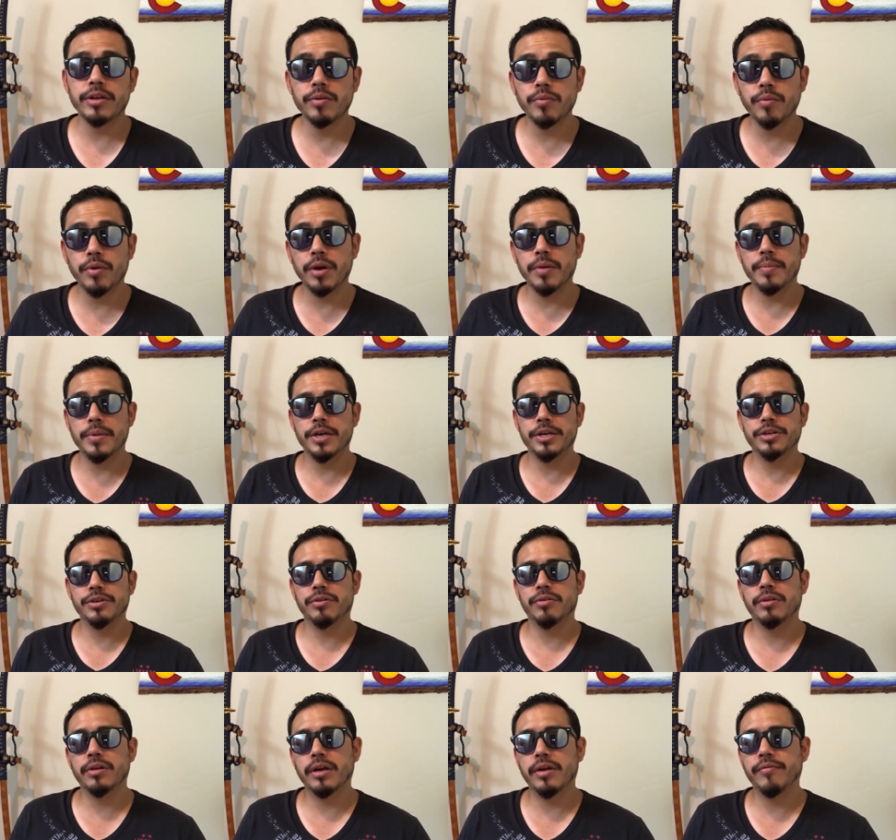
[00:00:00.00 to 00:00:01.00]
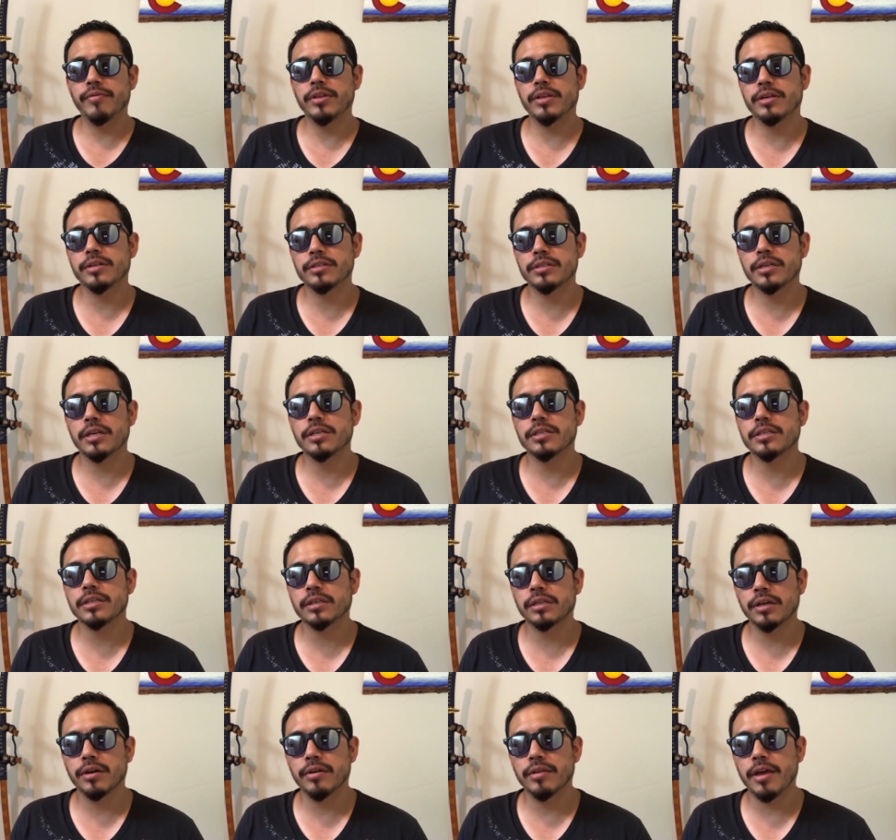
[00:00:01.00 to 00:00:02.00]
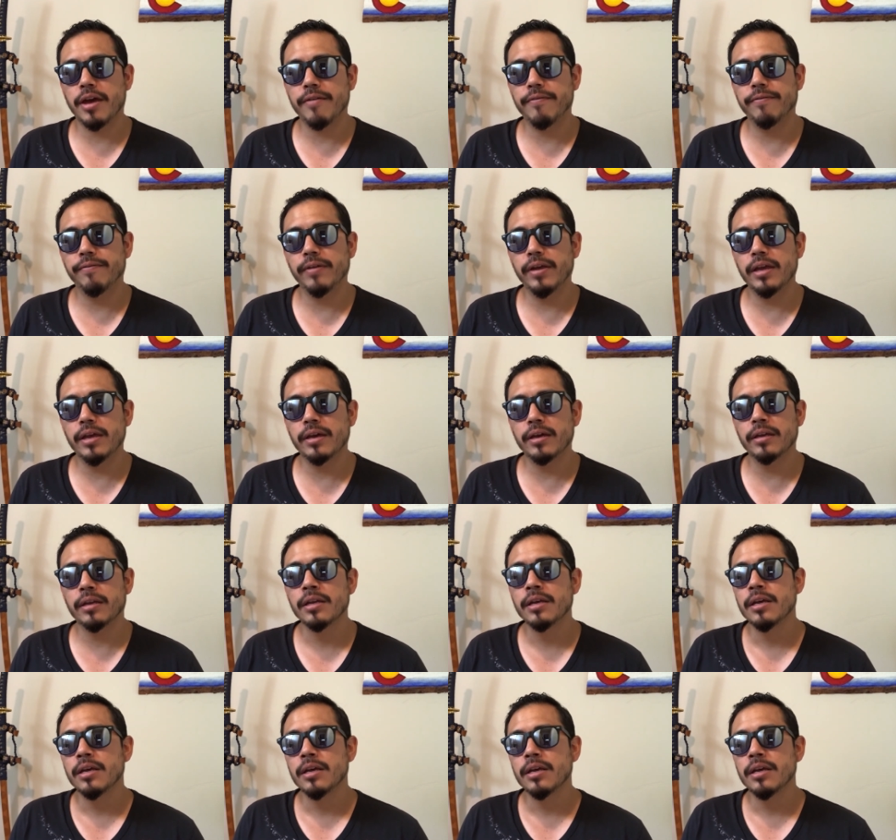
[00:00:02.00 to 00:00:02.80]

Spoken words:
You want to make sure that everything stays clear of that fan,